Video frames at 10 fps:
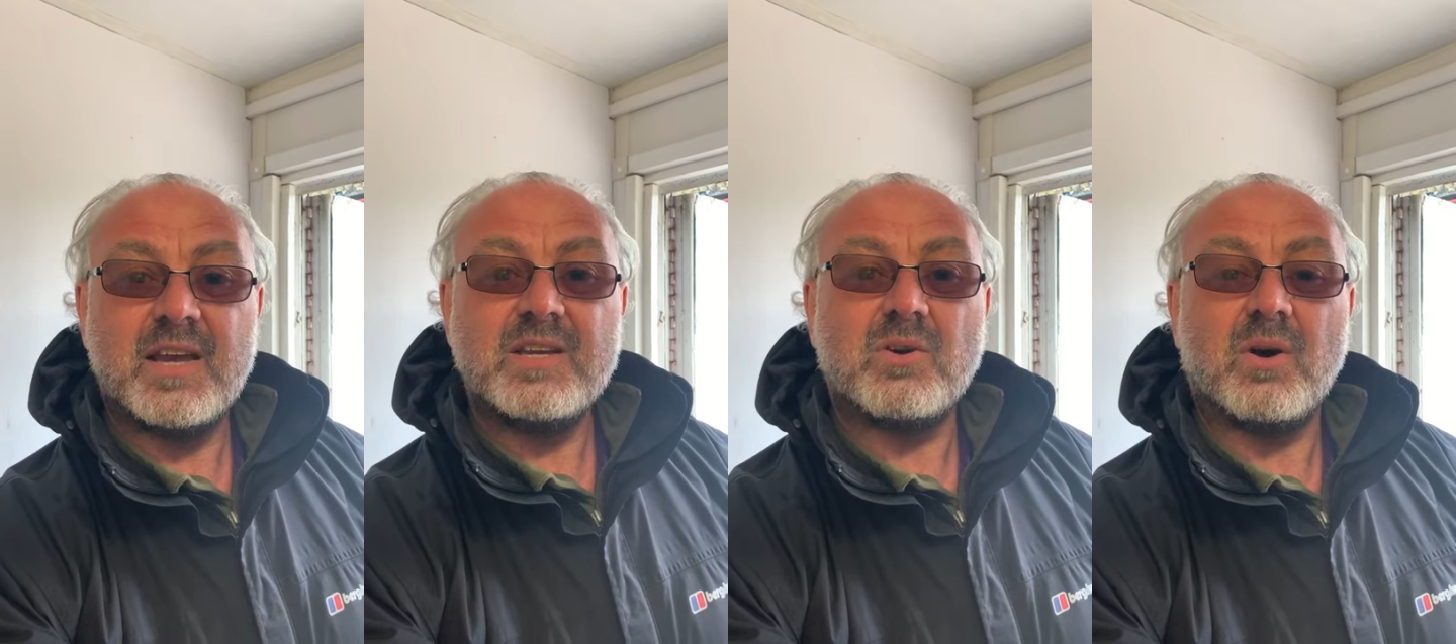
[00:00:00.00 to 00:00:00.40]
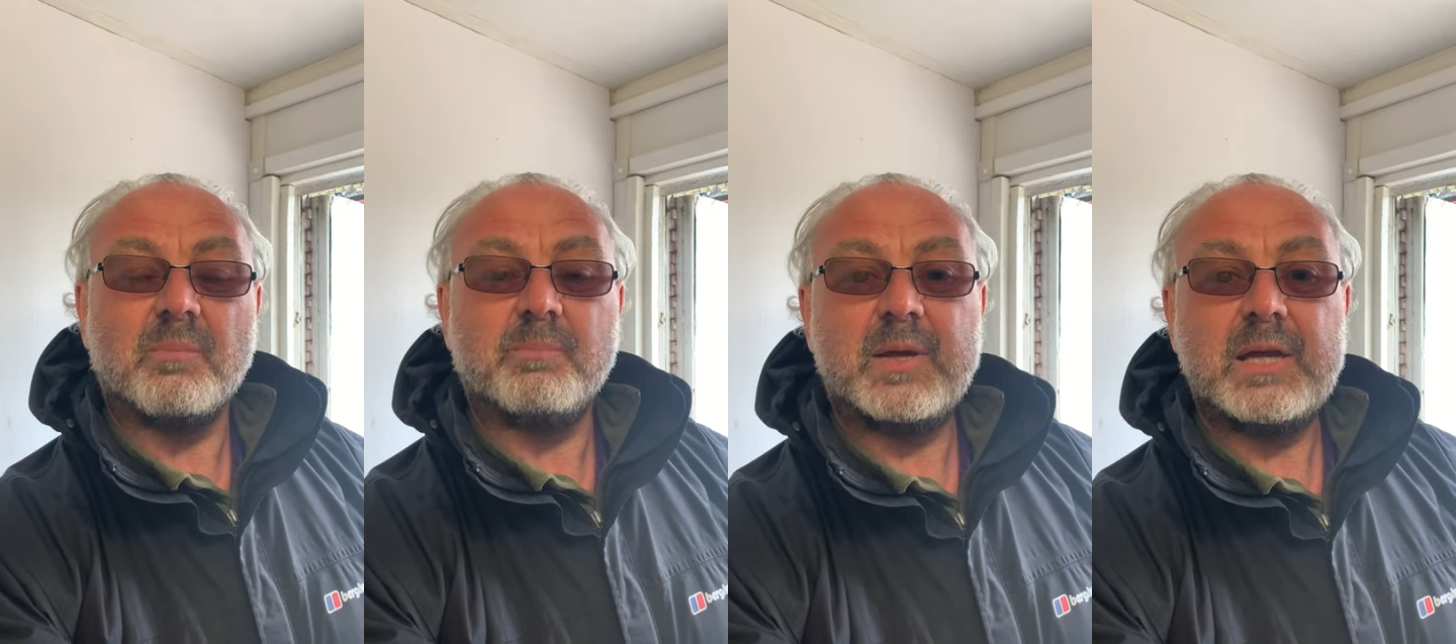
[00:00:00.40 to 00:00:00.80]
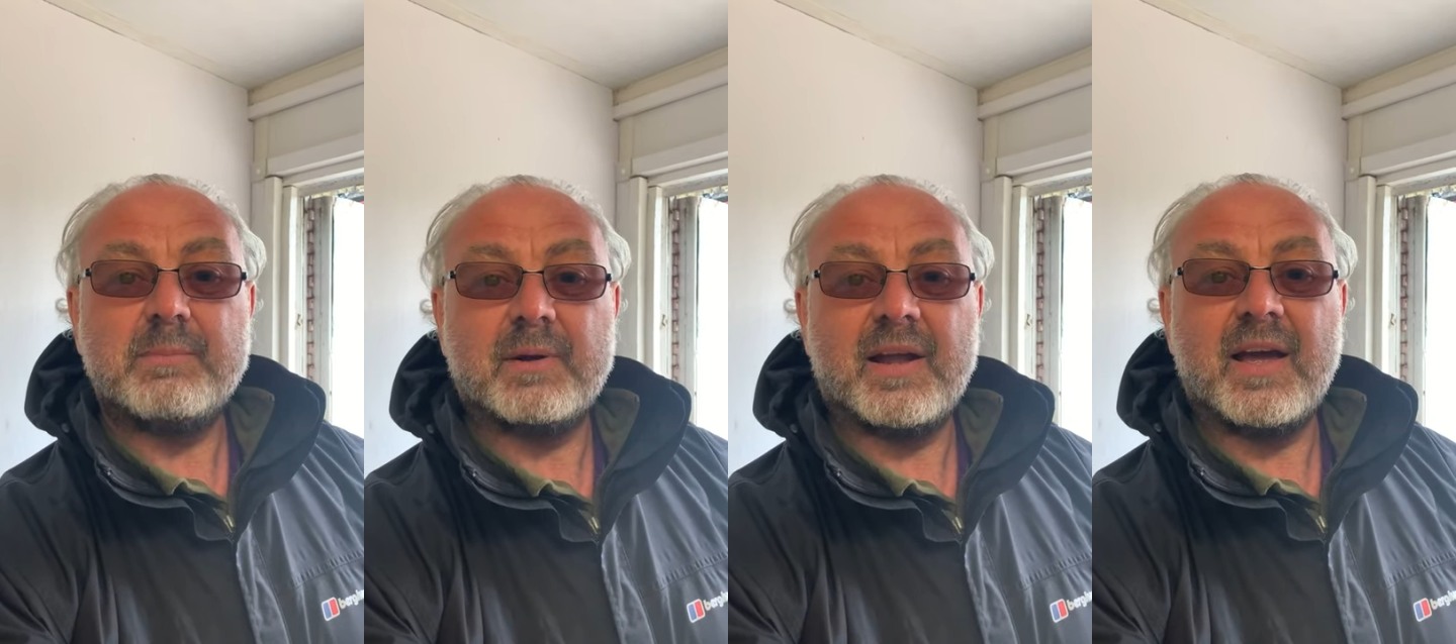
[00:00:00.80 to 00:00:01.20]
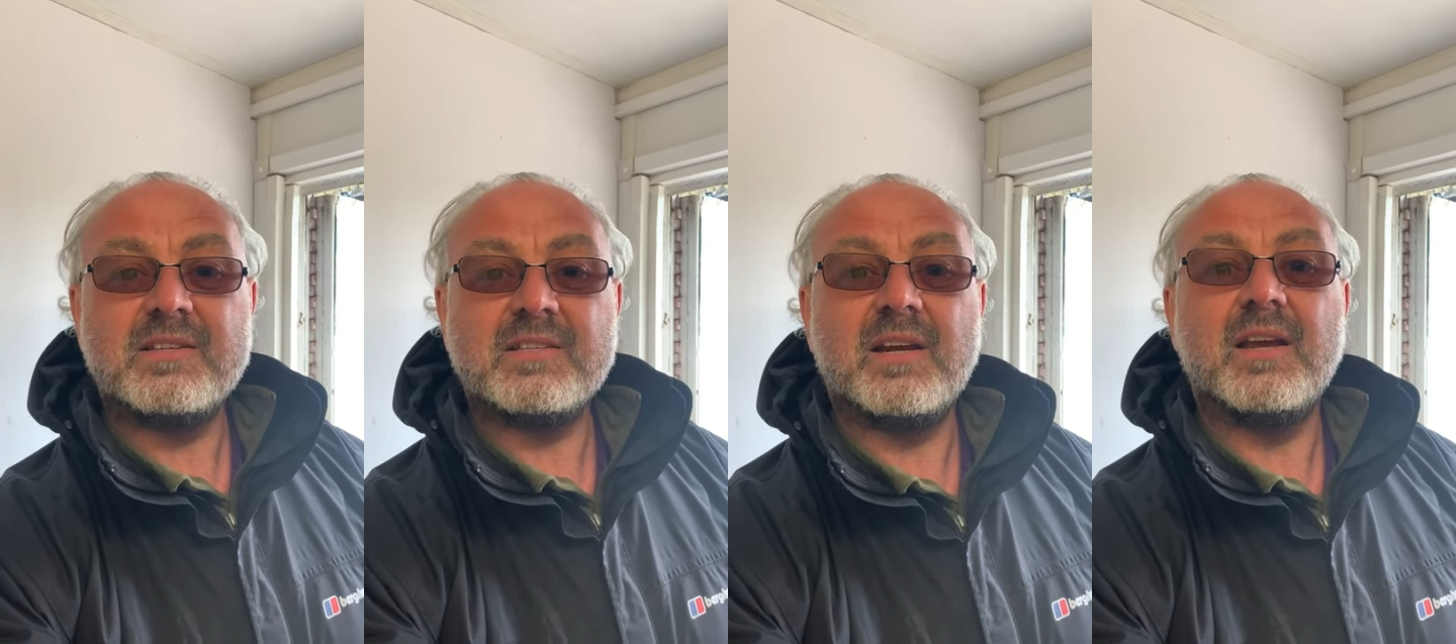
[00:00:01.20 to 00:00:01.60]
is on people in
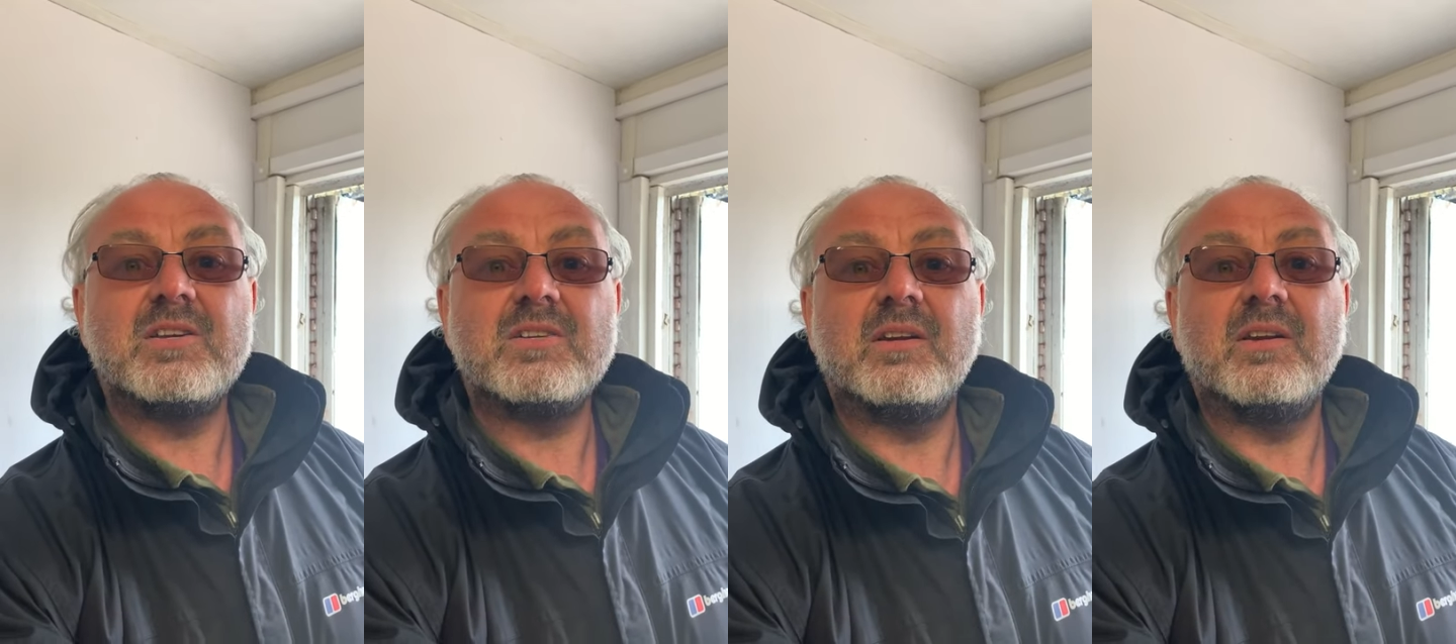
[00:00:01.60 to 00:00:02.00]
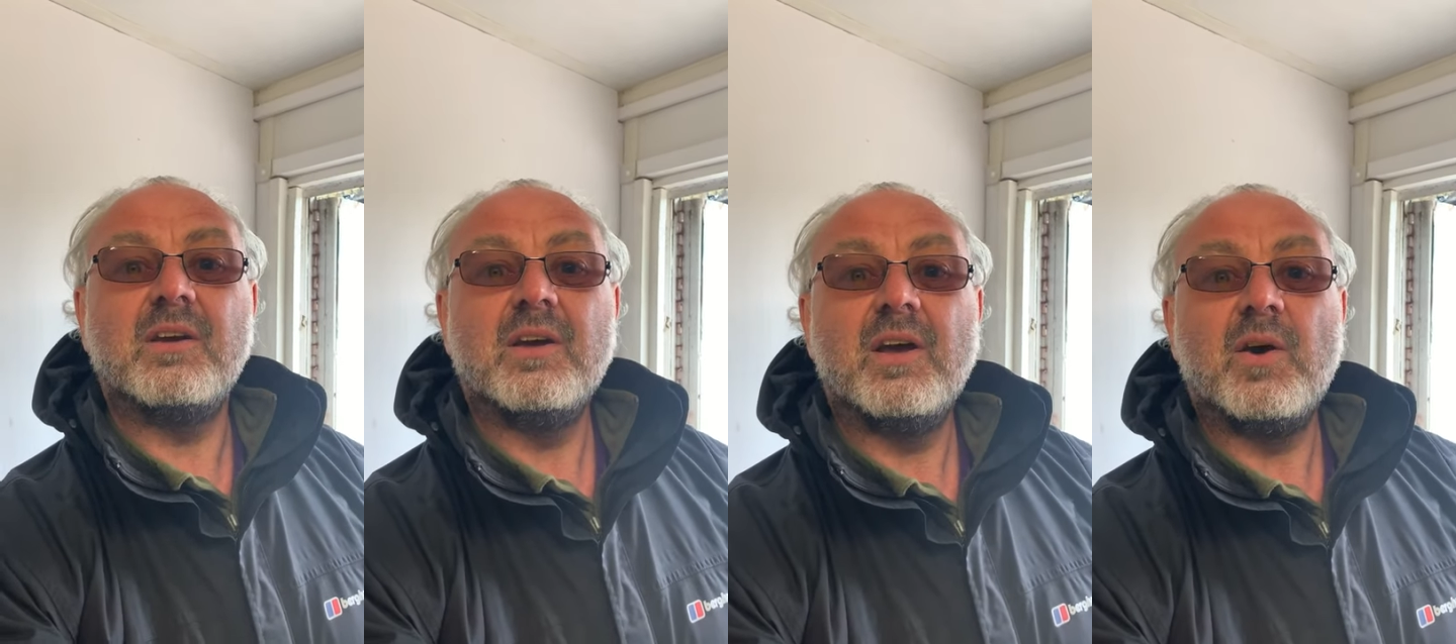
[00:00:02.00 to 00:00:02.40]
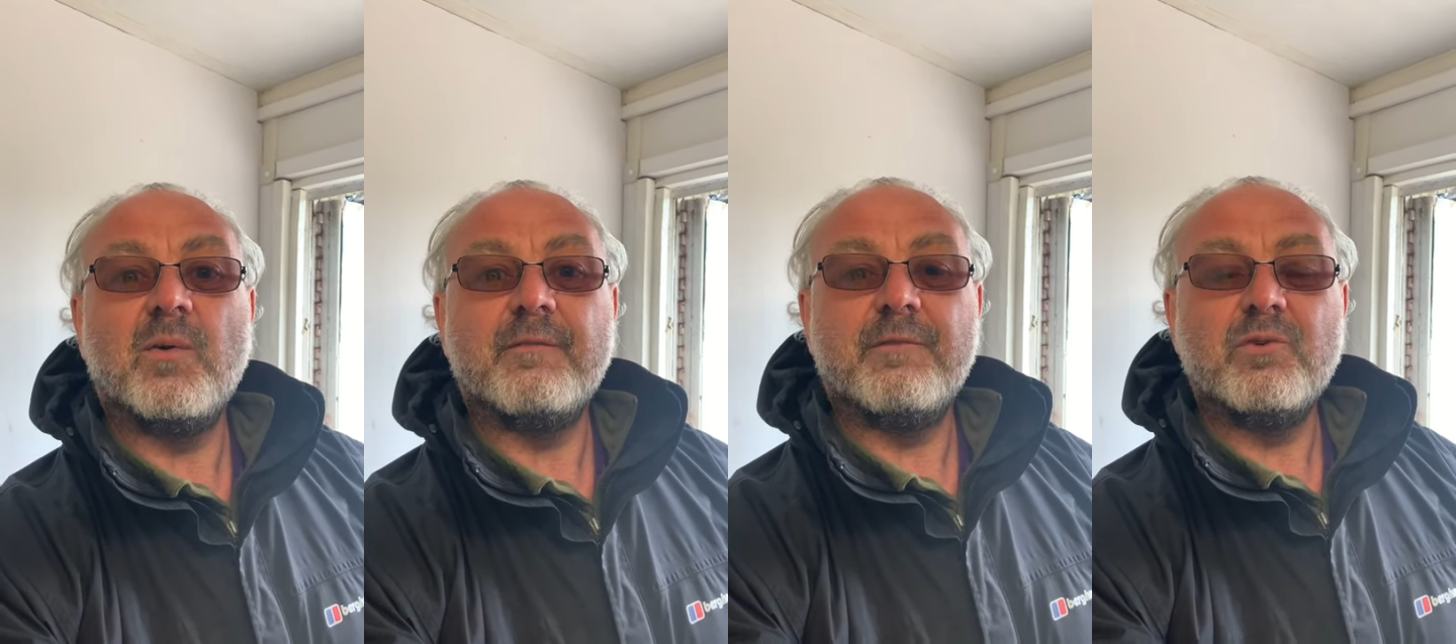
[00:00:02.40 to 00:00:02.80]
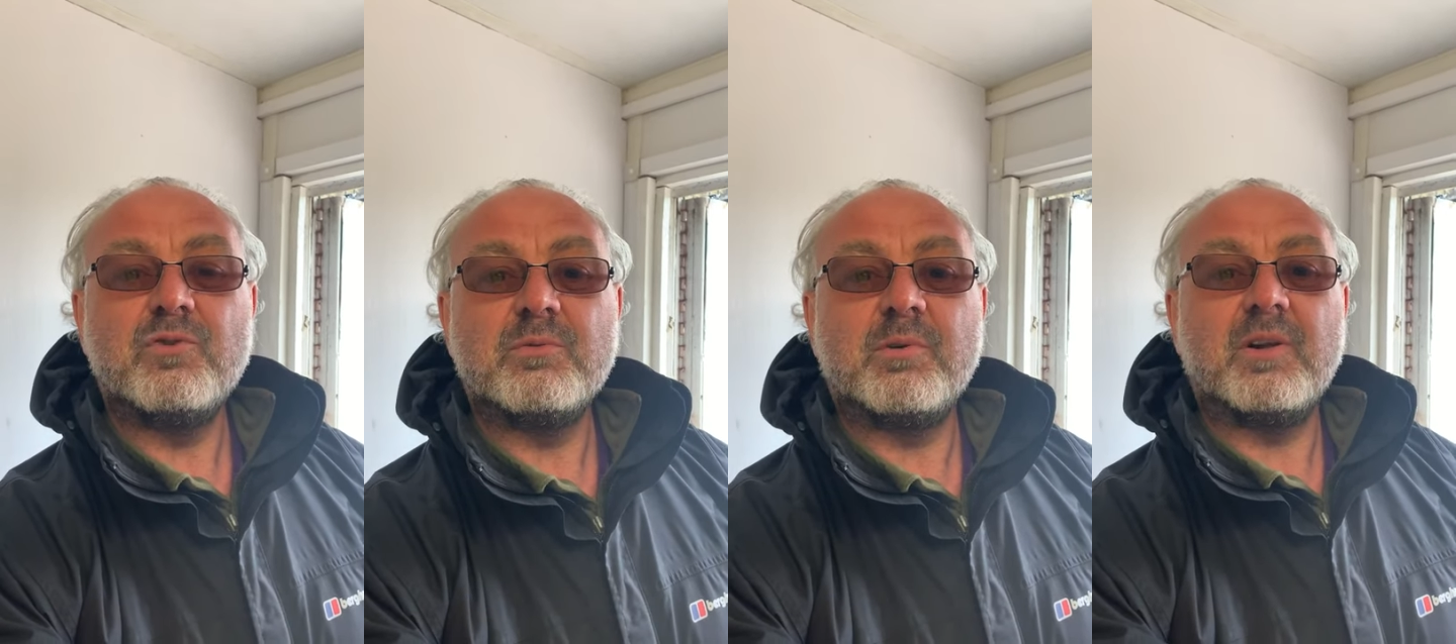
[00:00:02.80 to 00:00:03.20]
isolation who are
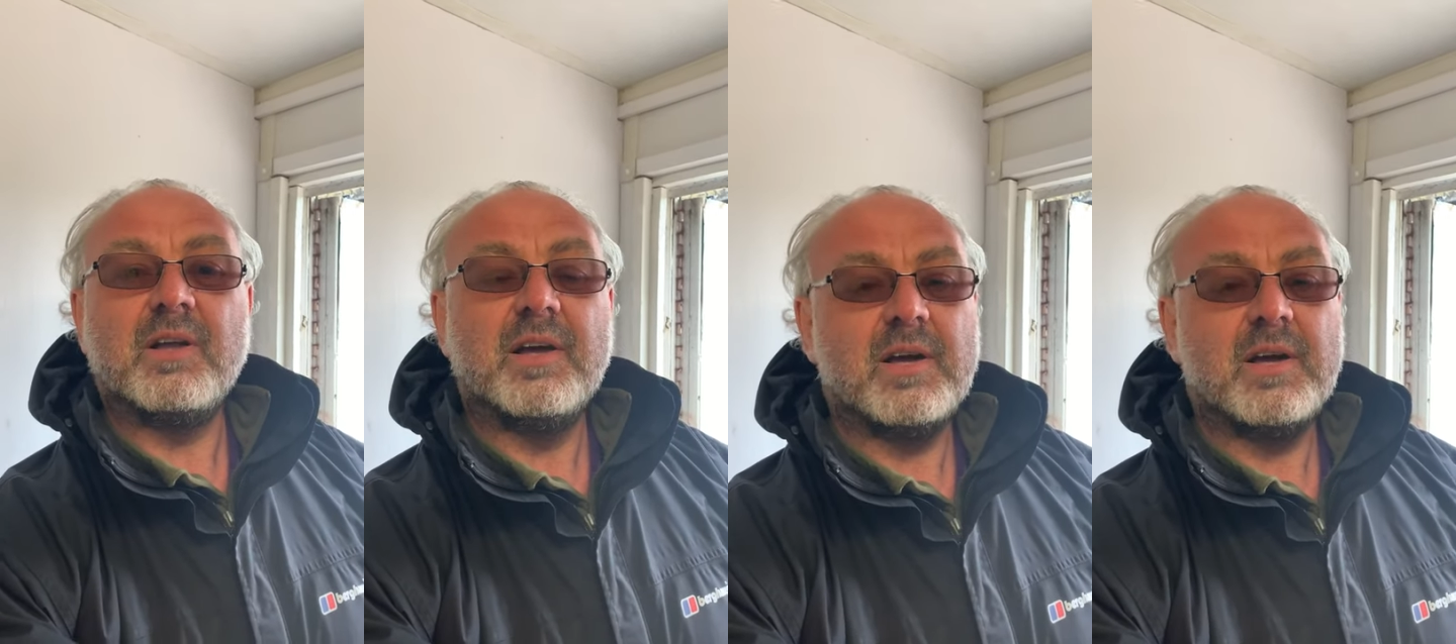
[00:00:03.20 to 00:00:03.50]
vulnerable,